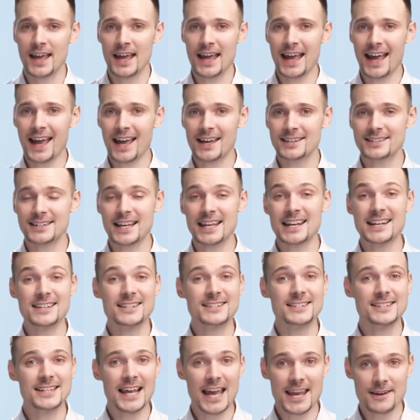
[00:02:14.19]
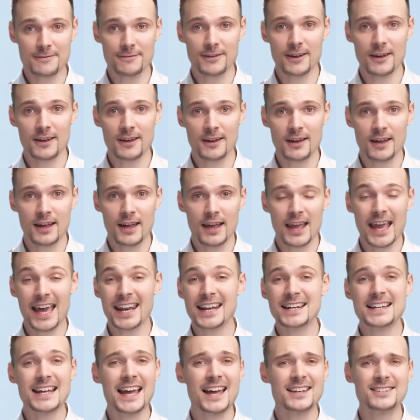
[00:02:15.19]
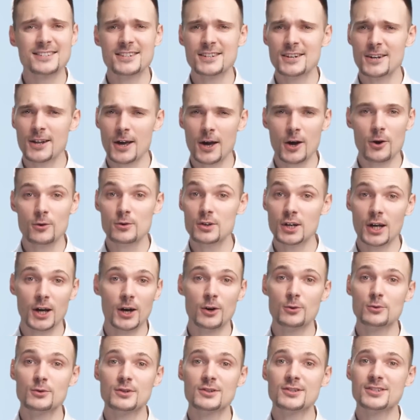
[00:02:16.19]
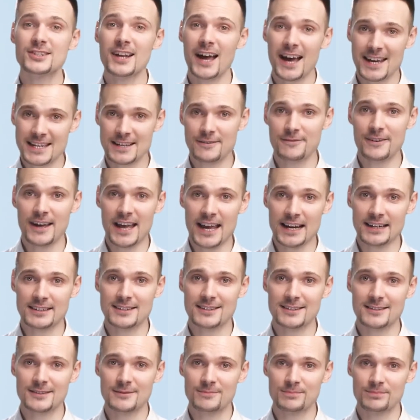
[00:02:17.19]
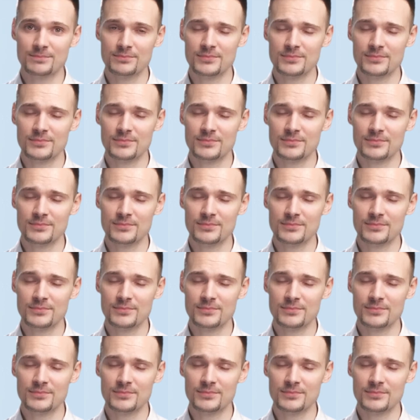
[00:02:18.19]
as it is safer and it has no known side effects.